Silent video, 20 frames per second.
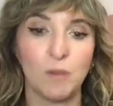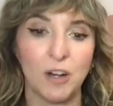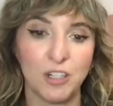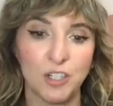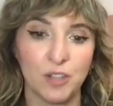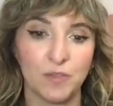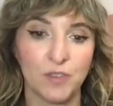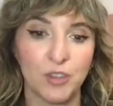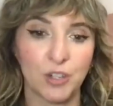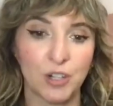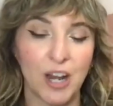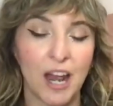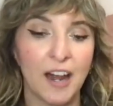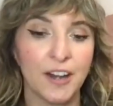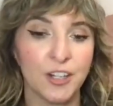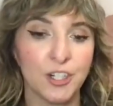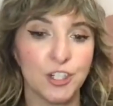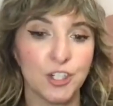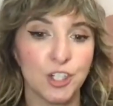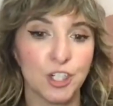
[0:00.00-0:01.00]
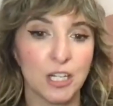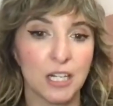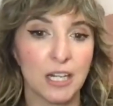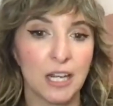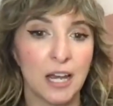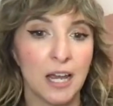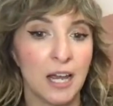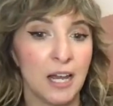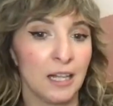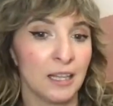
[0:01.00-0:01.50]
much of their
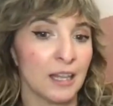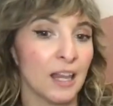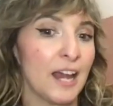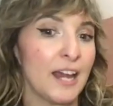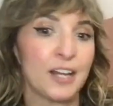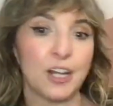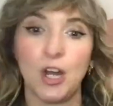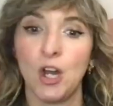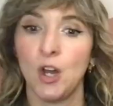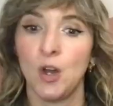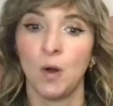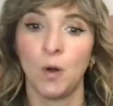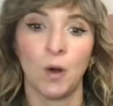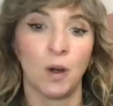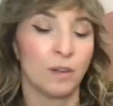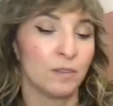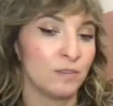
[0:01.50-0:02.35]
energy. Like,